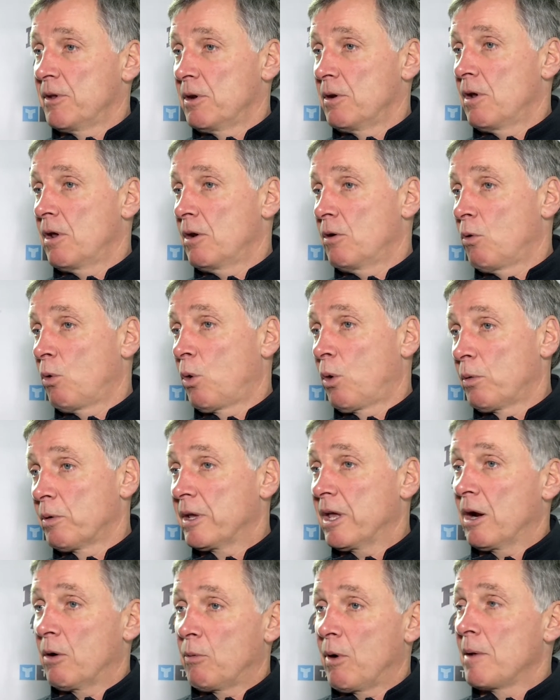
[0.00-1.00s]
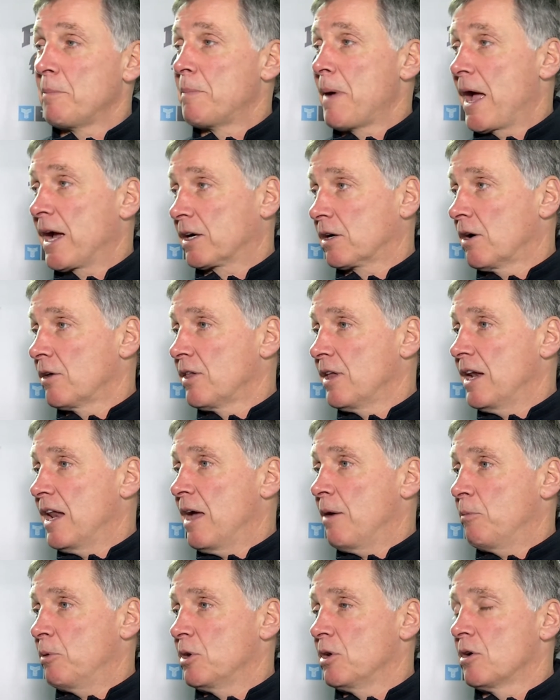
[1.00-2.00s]
and, and, or get it right back on the
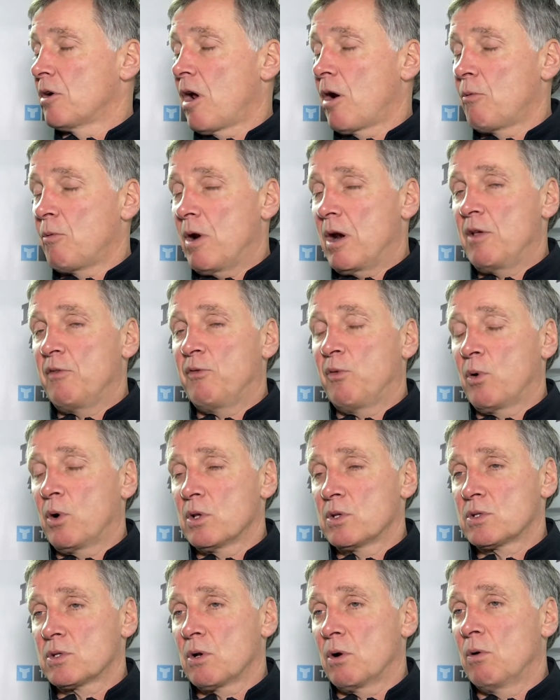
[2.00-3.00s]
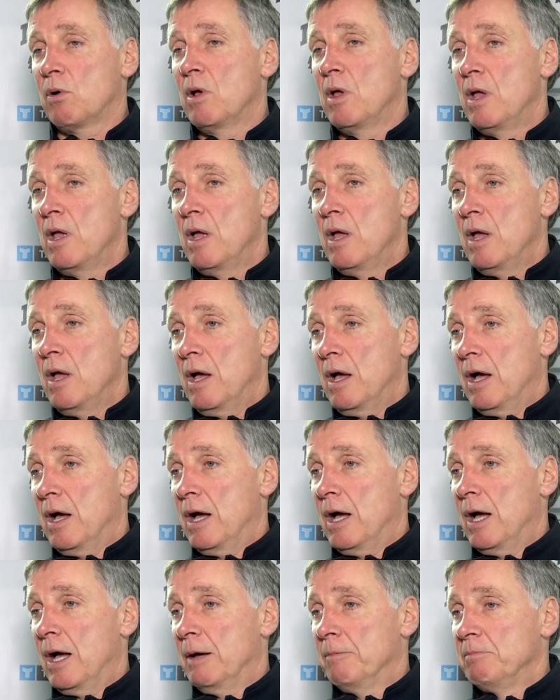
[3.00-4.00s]
net when you're not ready for it. So
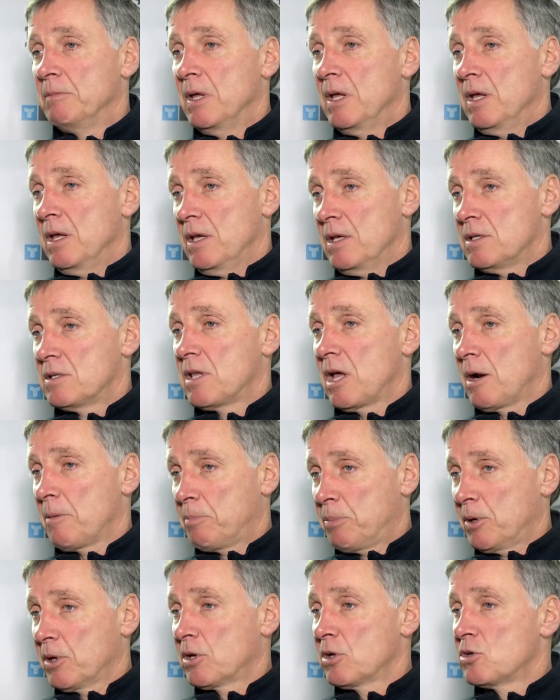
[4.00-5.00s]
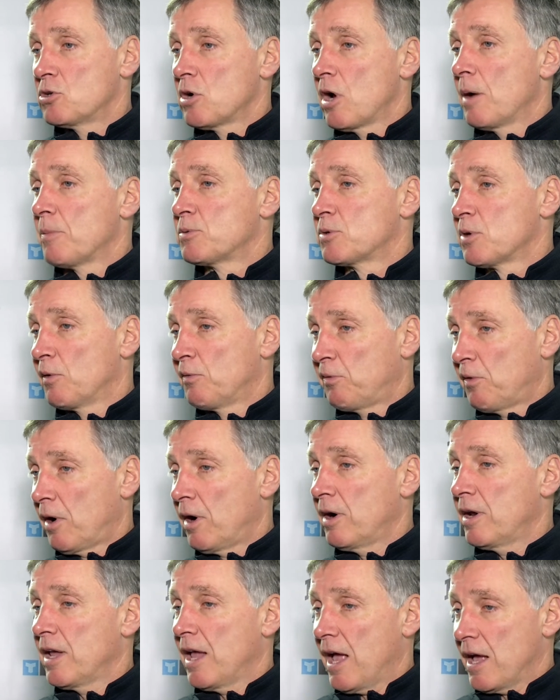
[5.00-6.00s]
um, he's done a pretty good job so
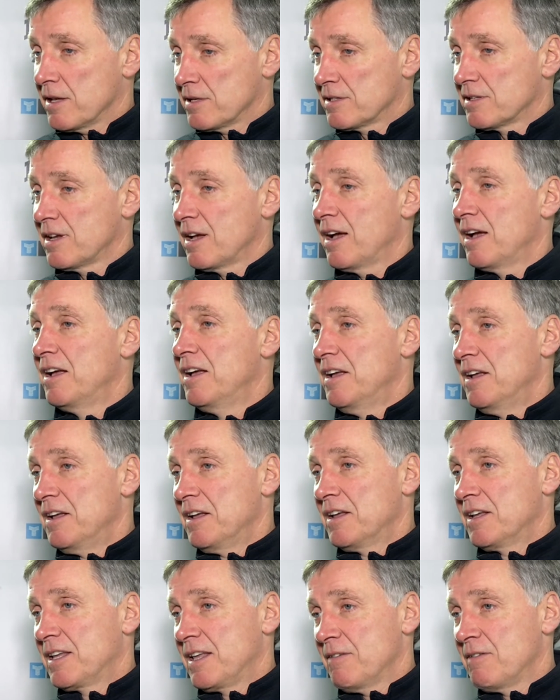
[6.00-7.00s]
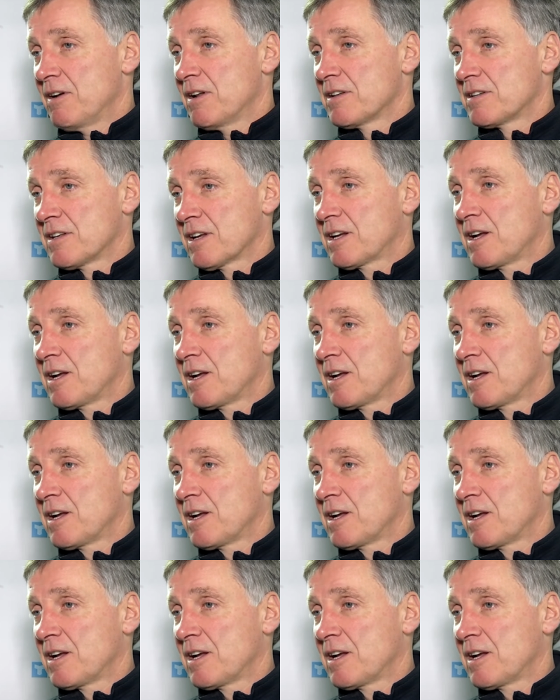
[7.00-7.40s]
far. He has uh, given us a